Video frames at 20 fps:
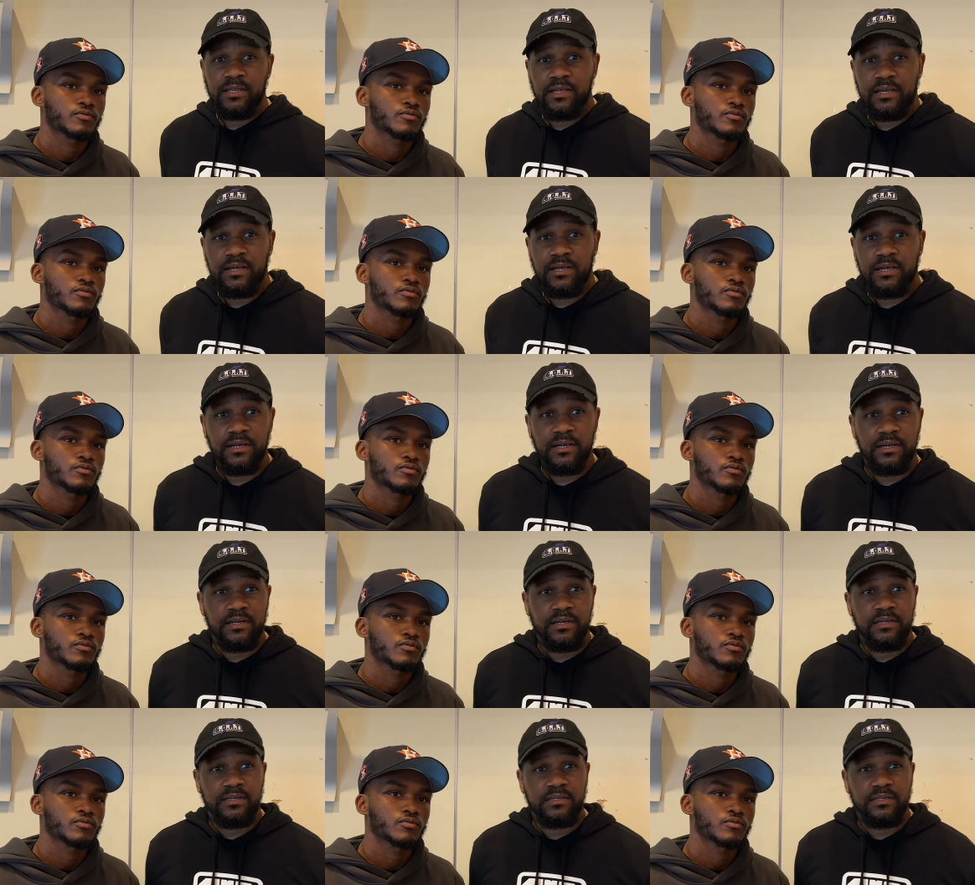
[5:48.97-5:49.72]

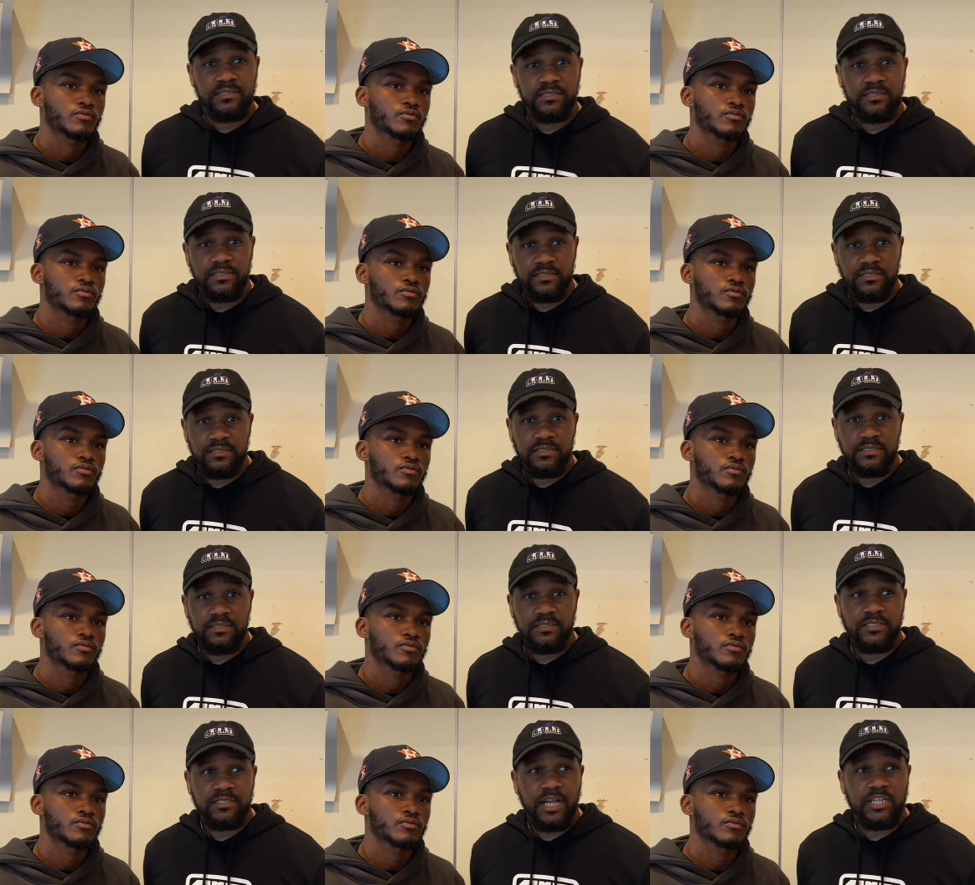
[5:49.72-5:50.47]
Speaker 1: uh,
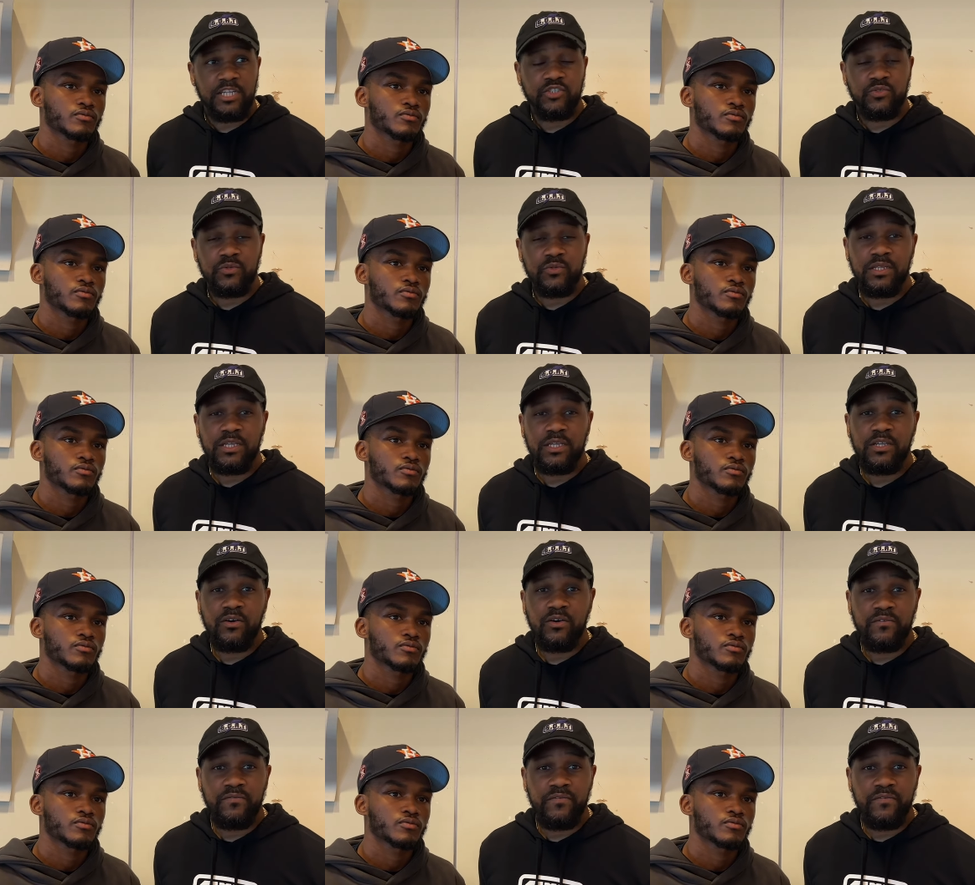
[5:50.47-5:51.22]
Joshua Lee
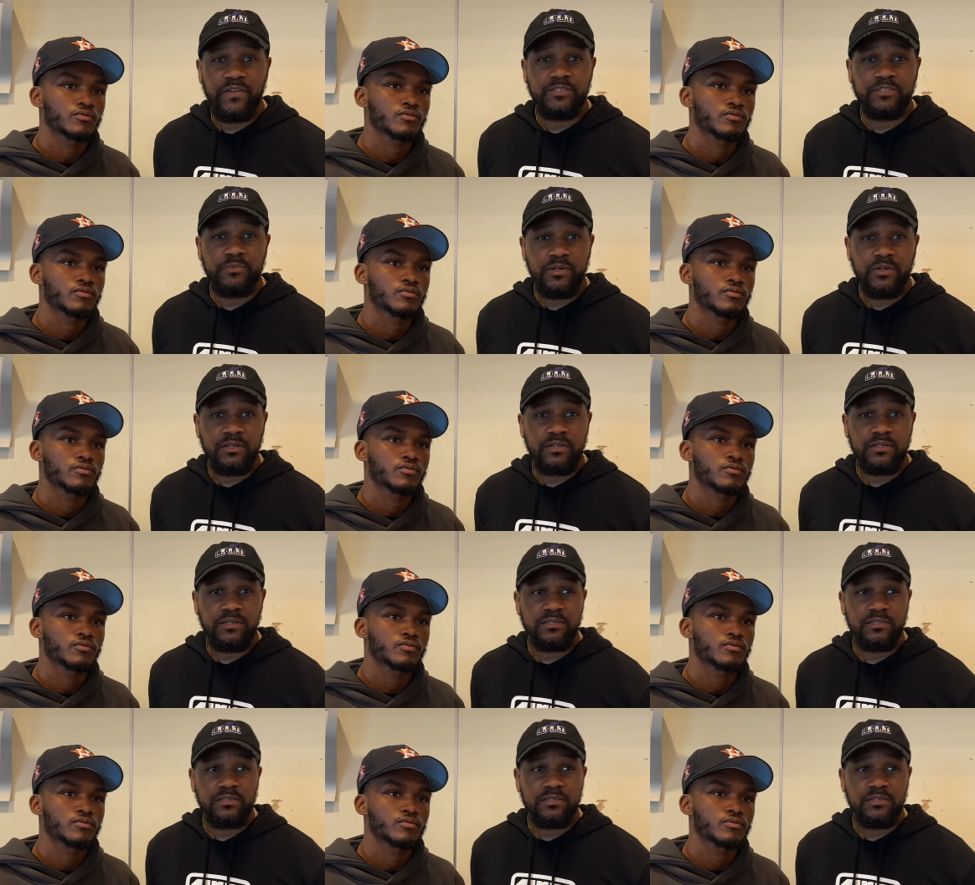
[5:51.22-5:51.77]
on Facebook.